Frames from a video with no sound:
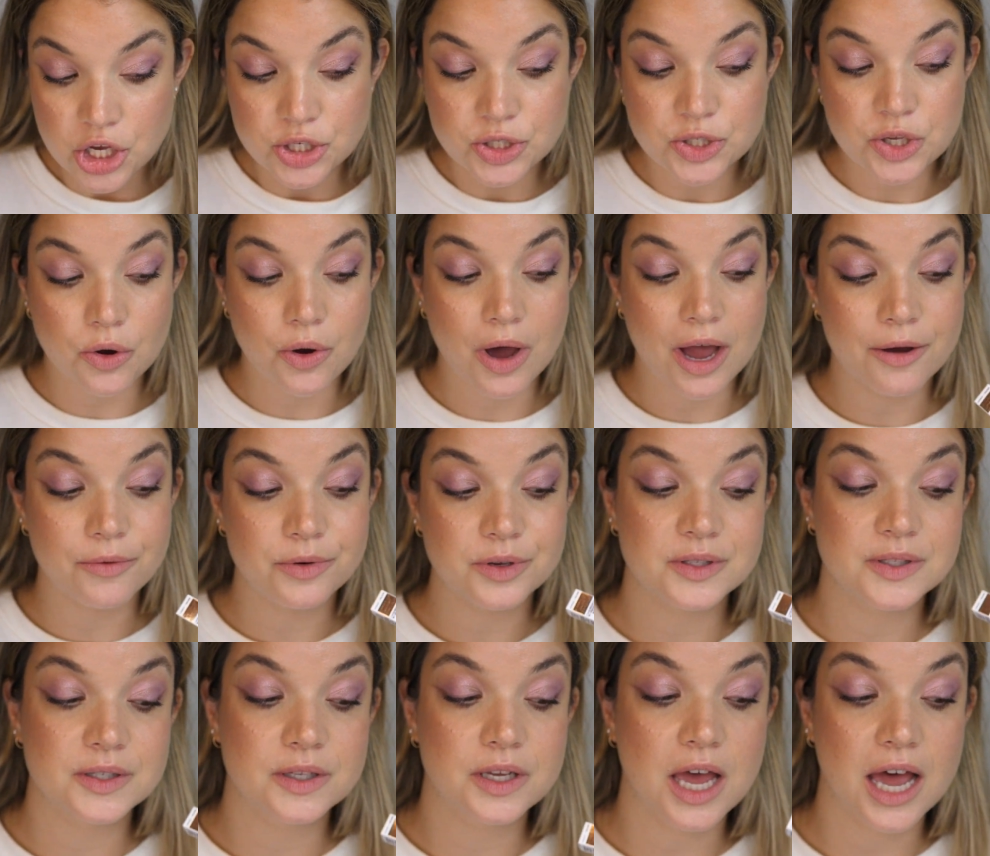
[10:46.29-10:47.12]
So I
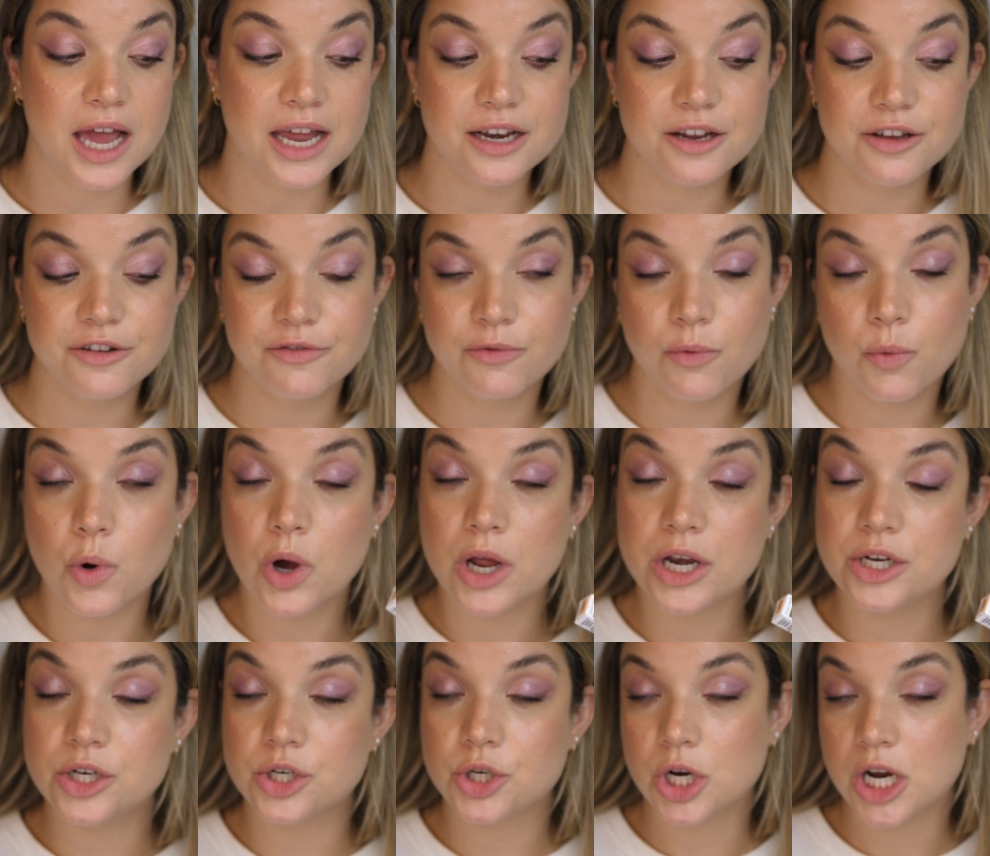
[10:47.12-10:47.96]
was kind of
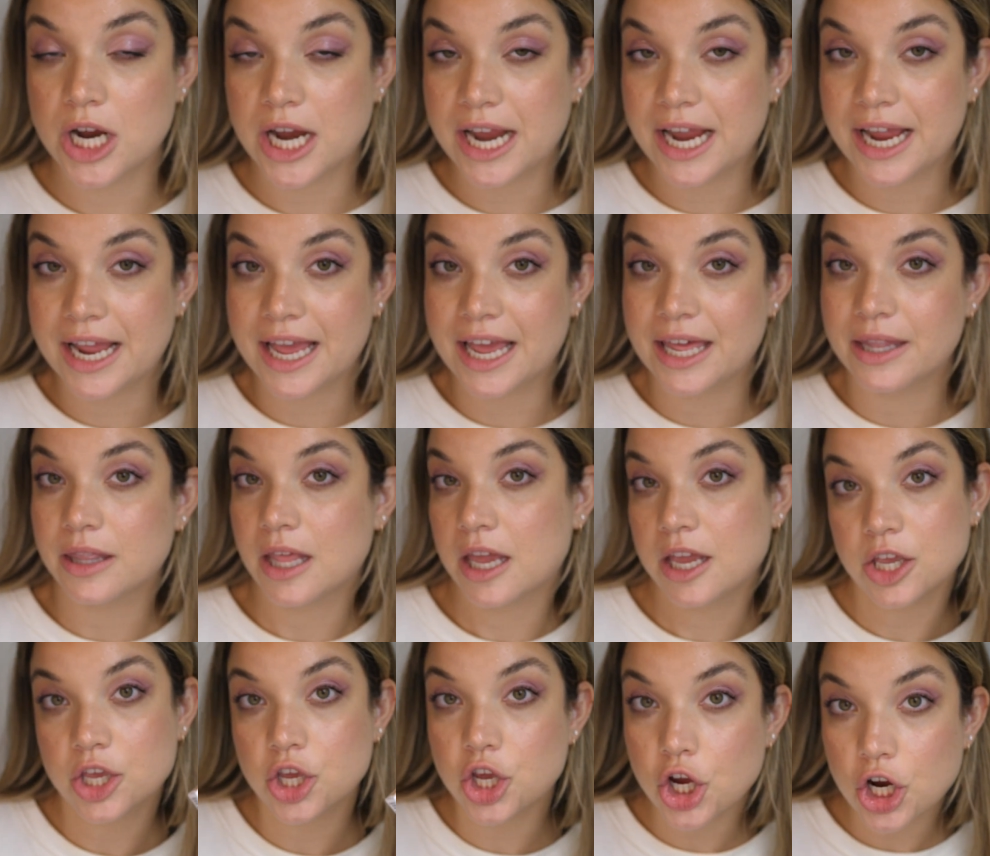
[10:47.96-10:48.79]
wondering and
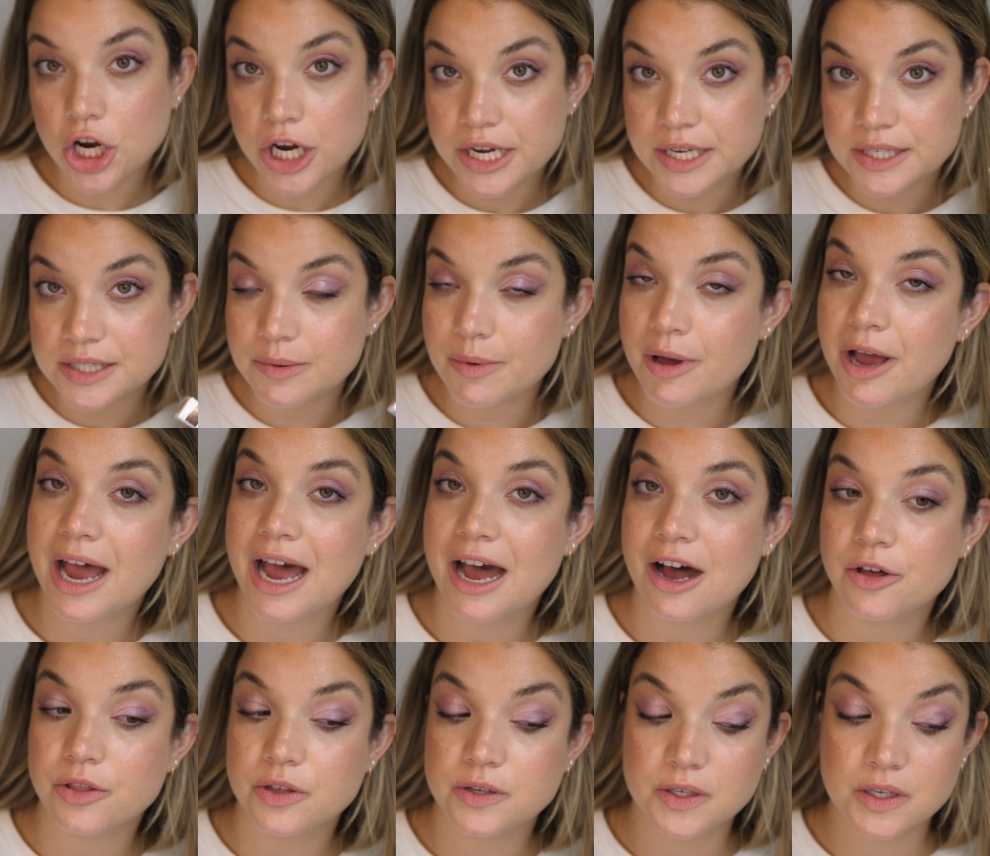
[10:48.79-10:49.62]
like curious about
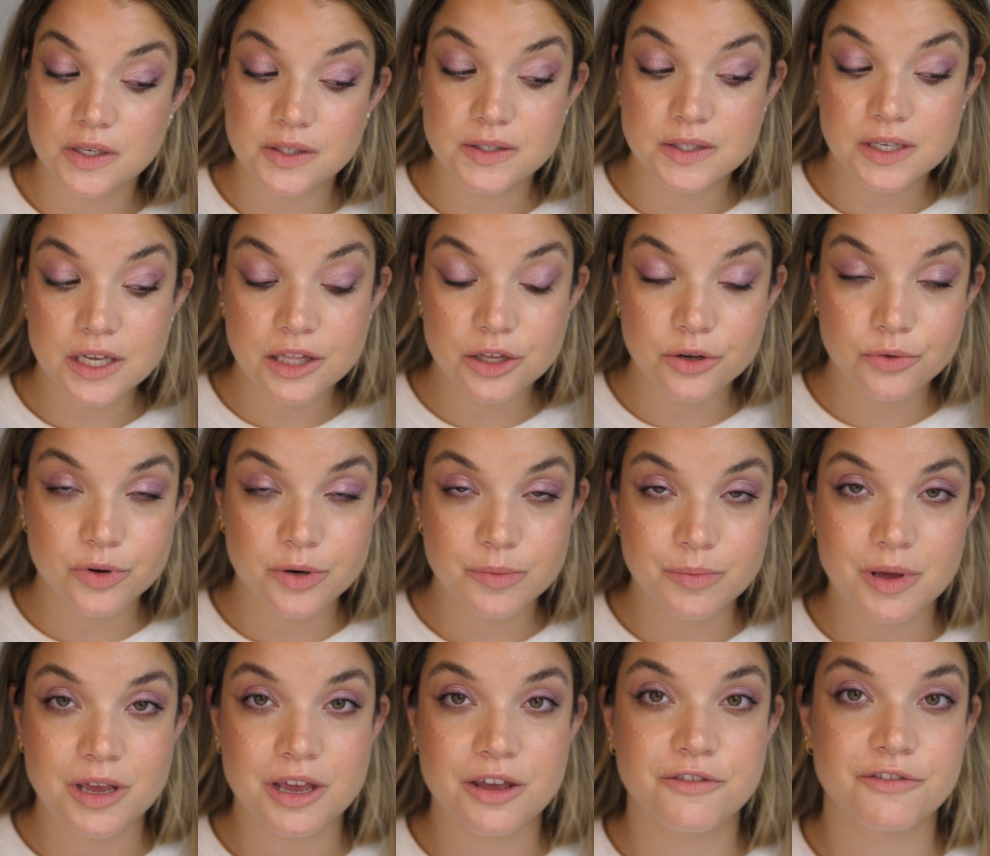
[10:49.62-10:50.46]
how this concealer
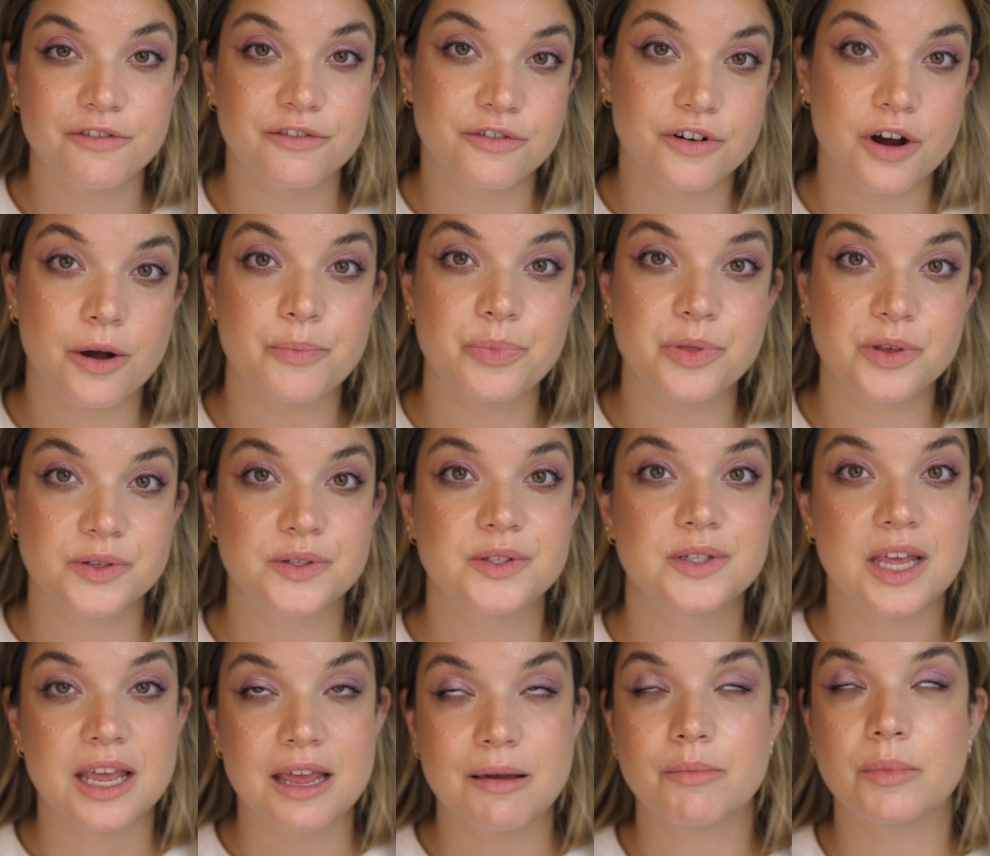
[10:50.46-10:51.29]
would be from the
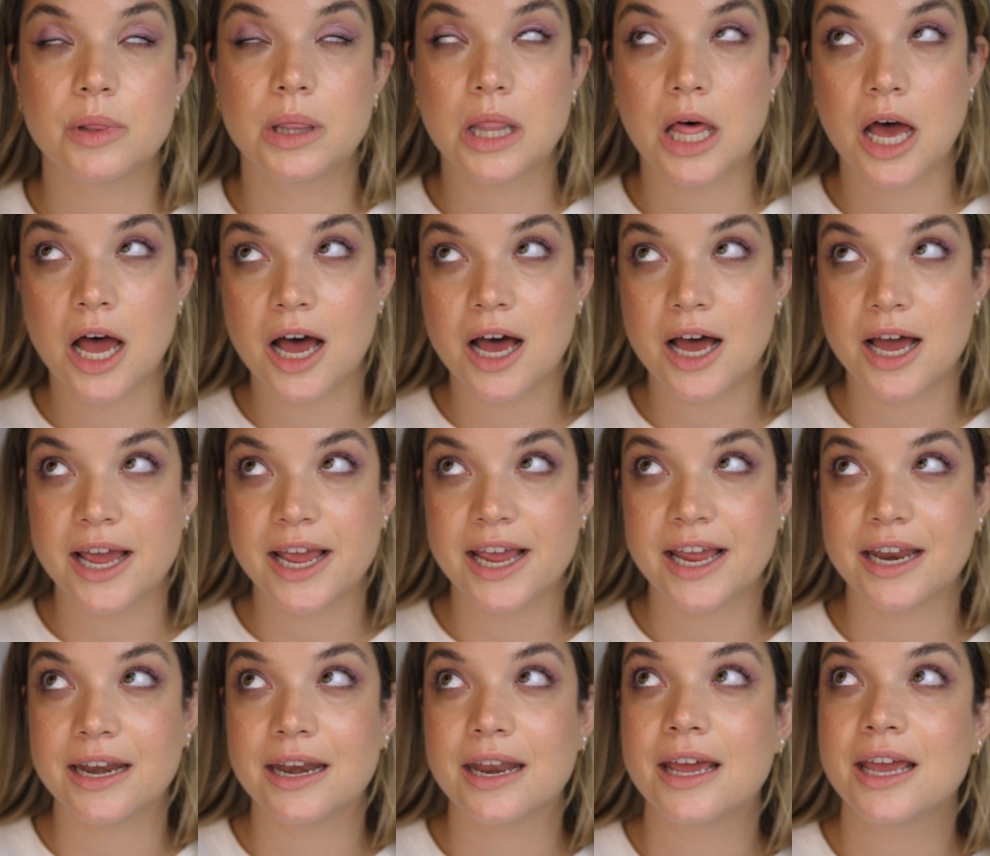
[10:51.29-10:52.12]
same
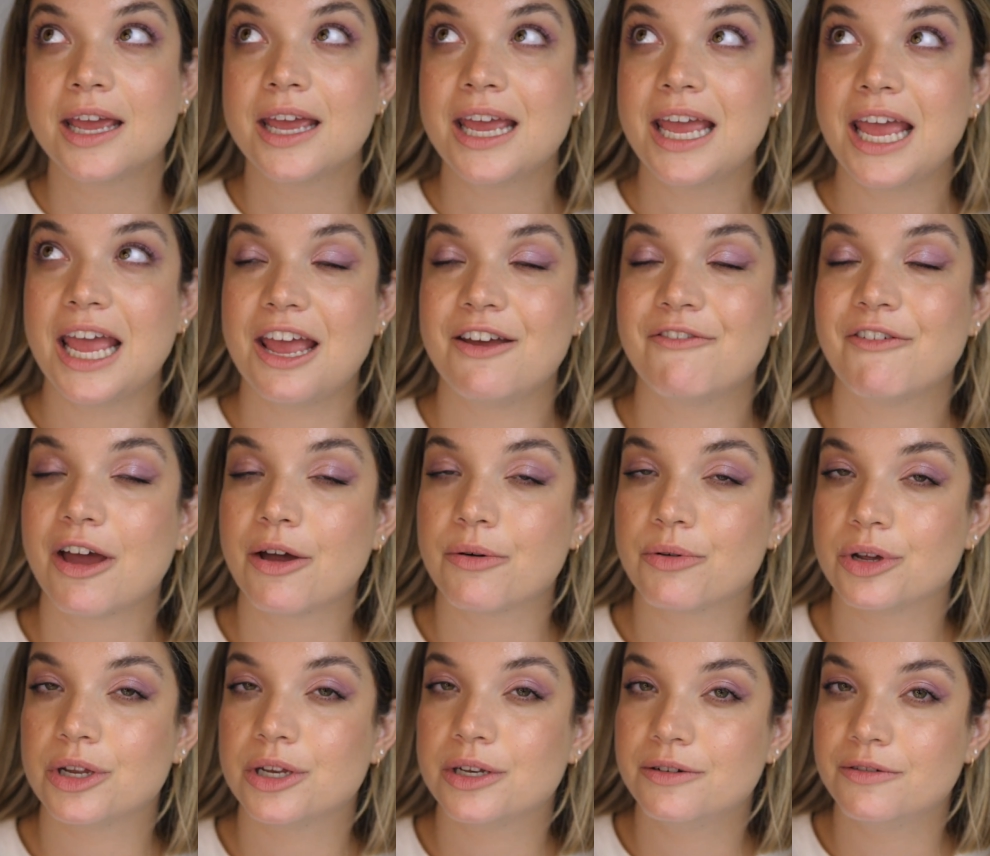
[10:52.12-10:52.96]
line if
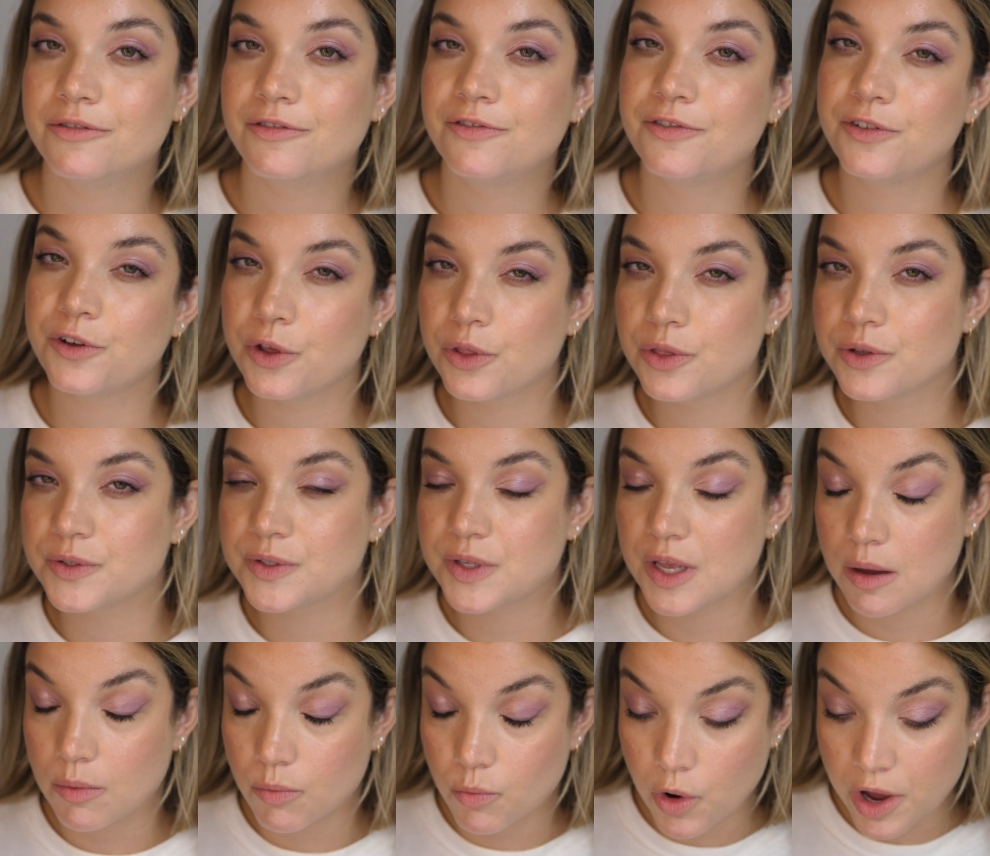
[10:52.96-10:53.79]
I would feel the
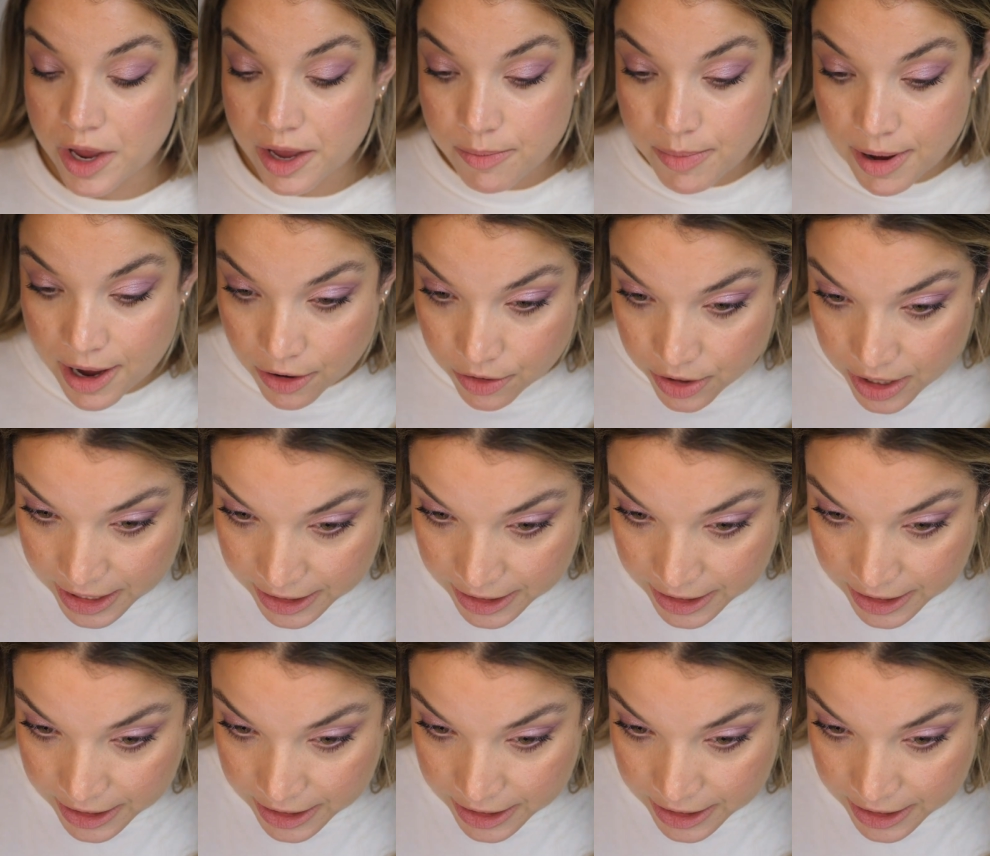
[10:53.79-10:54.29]
same way about